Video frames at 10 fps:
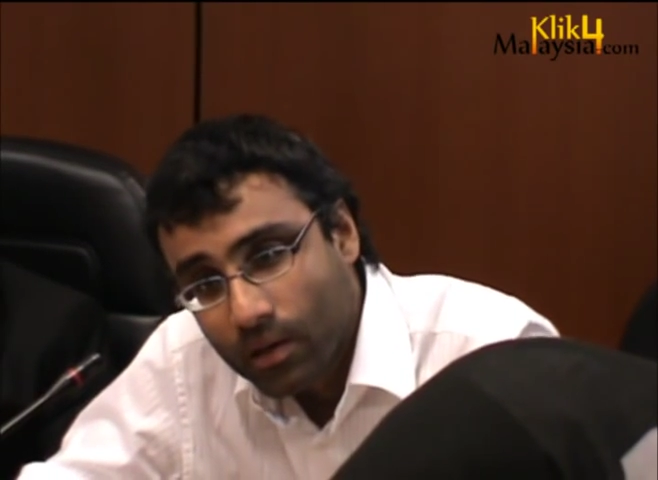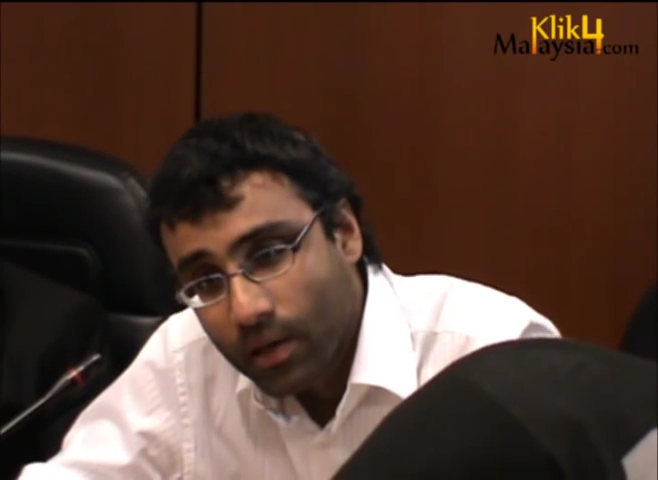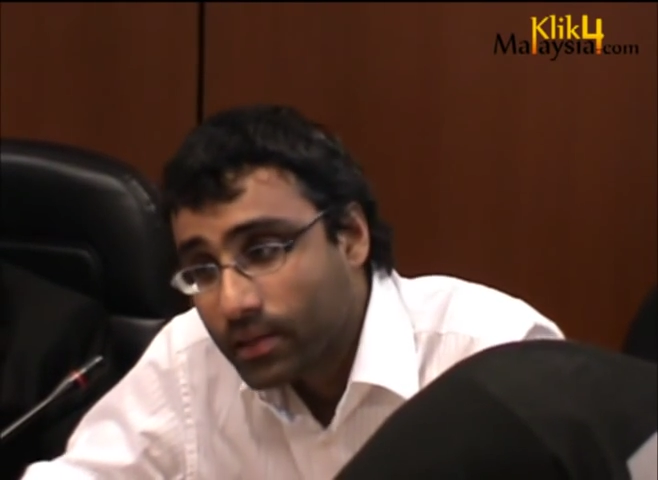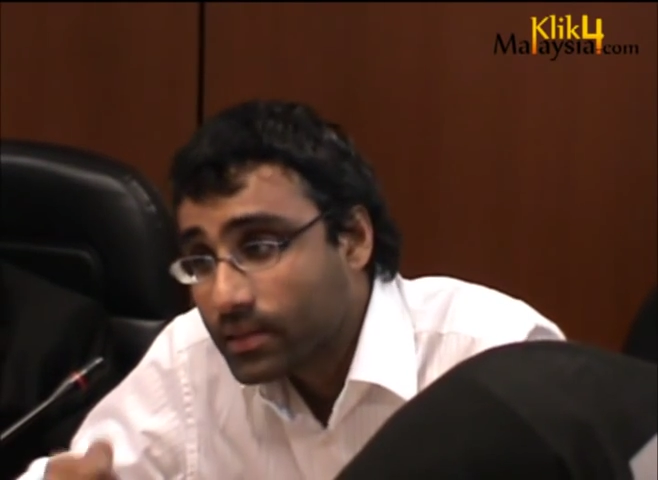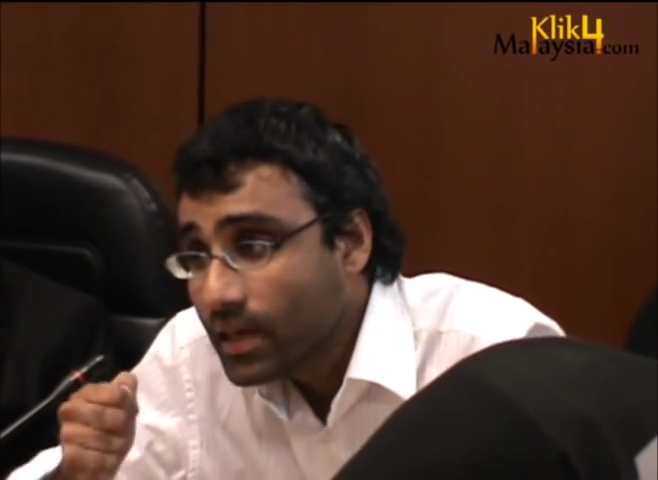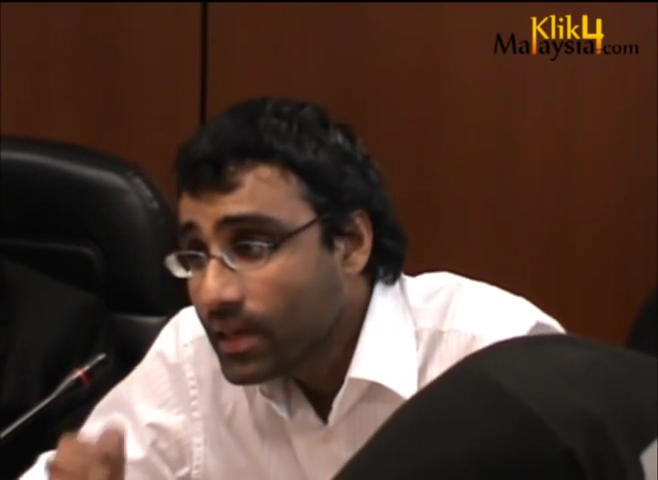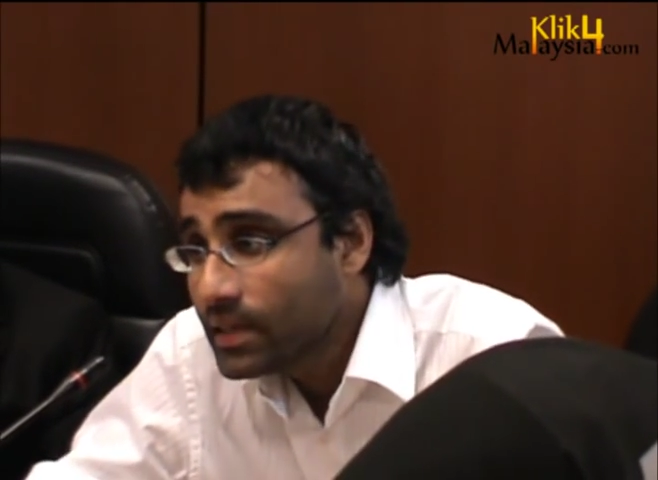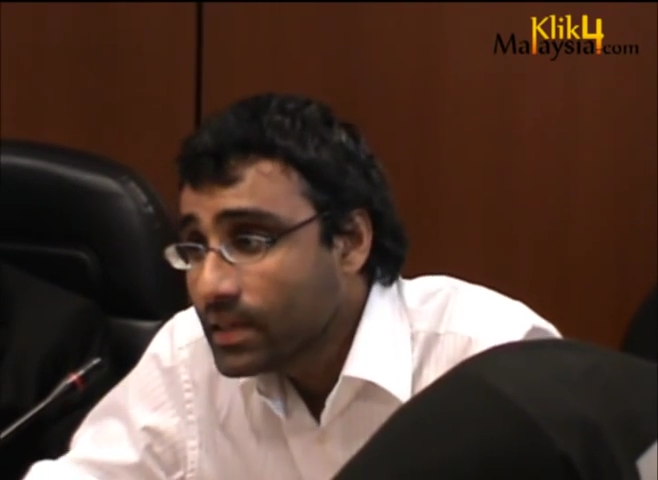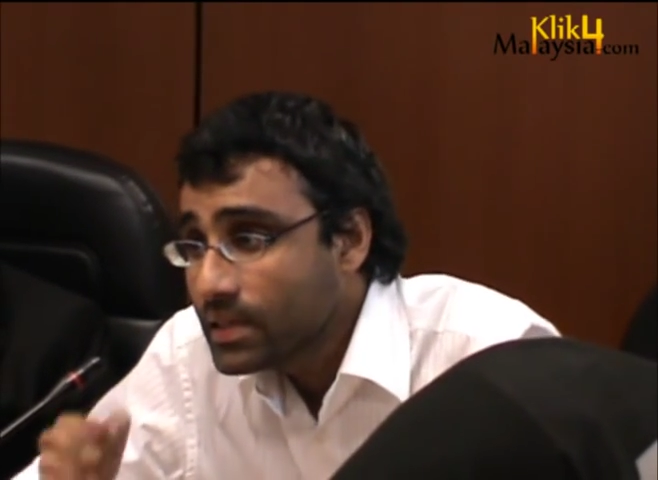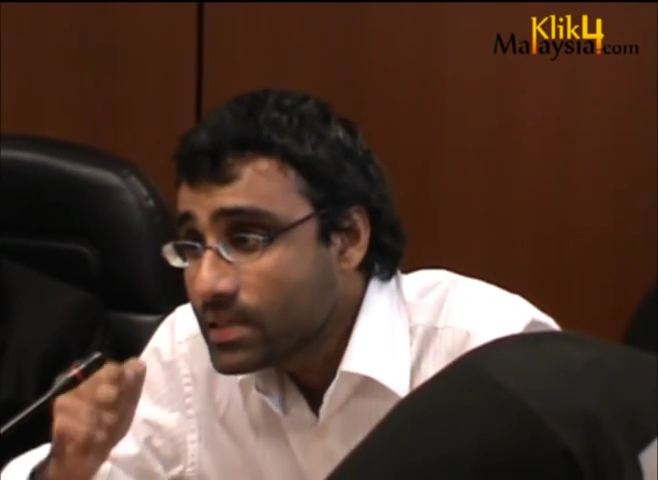a
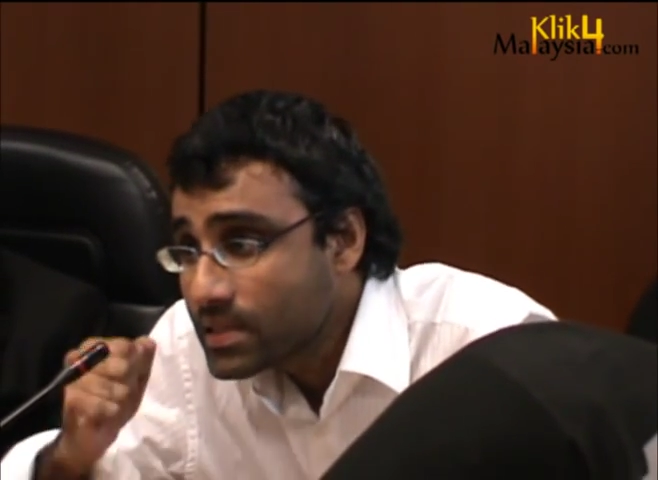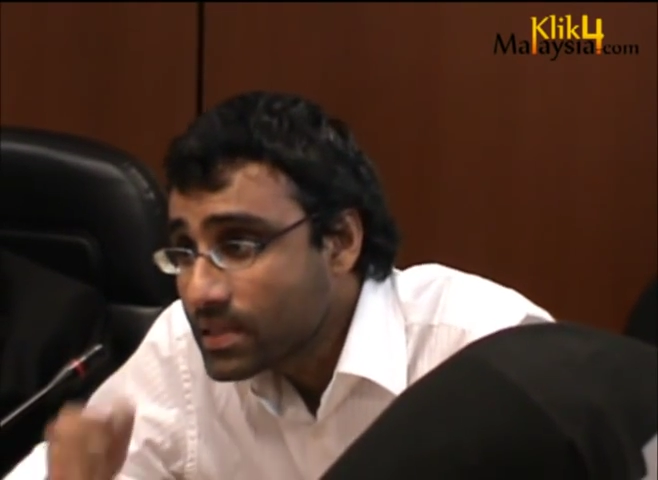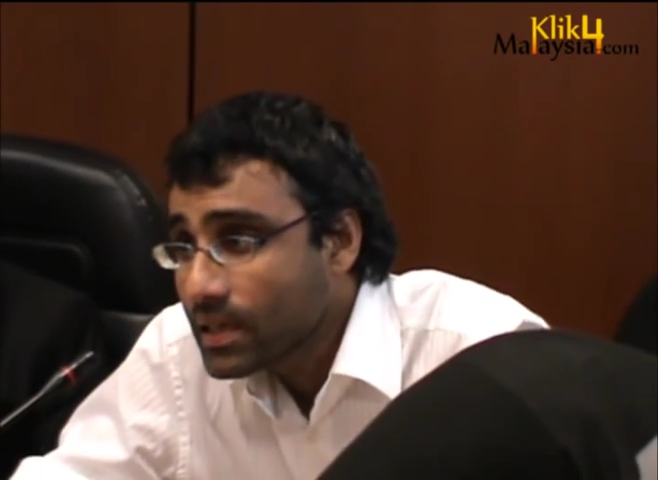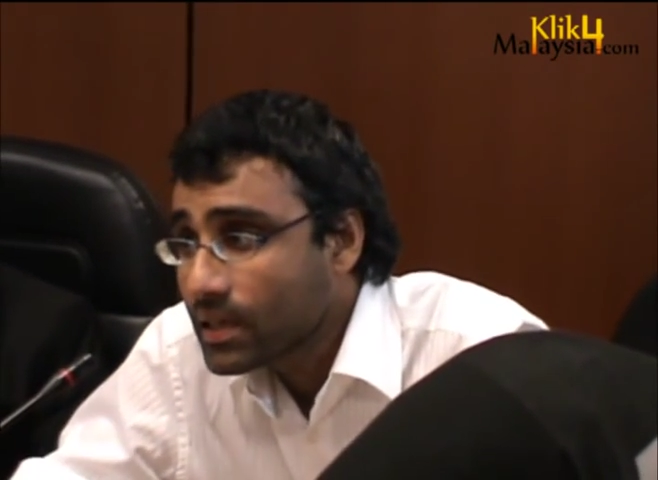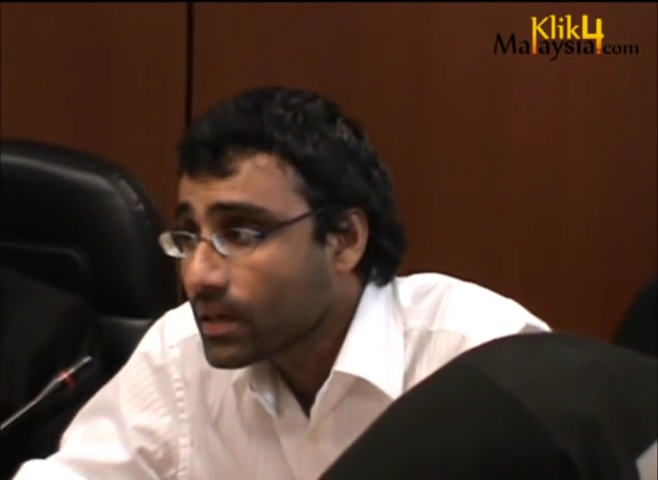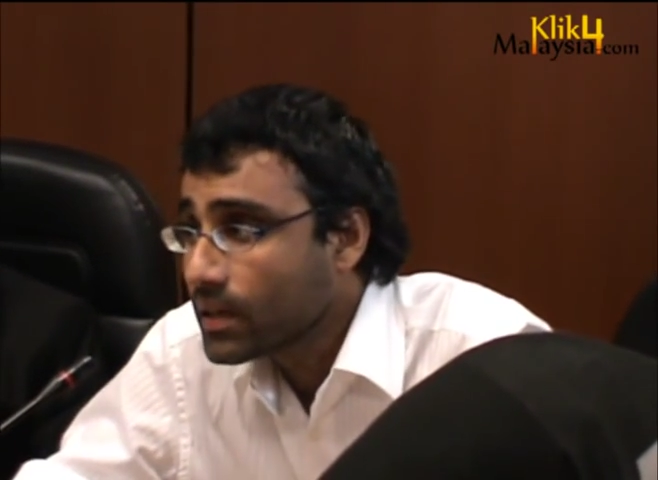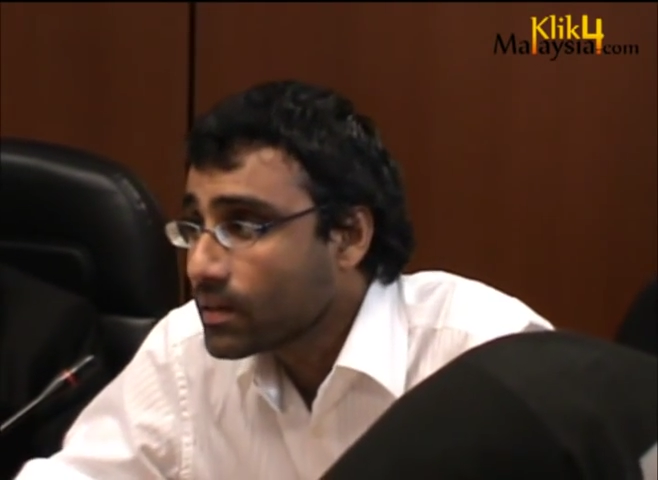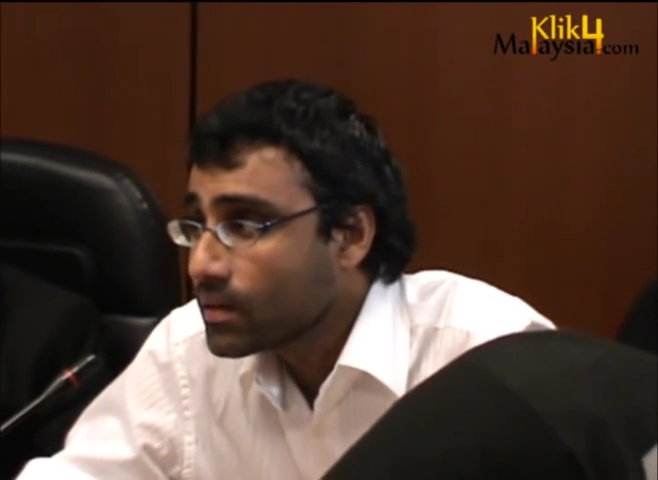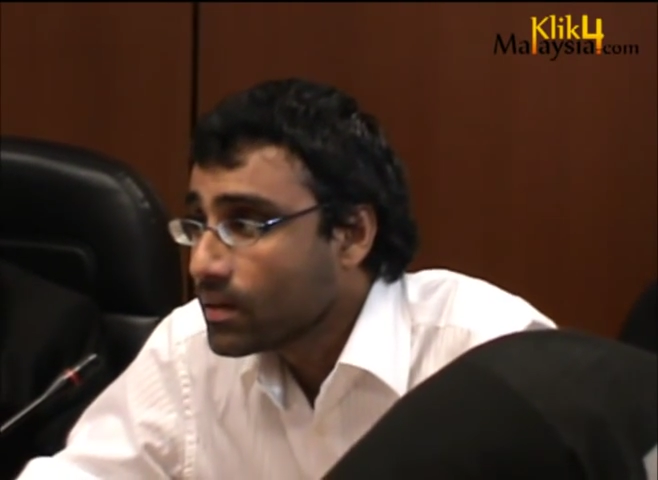dirty, secret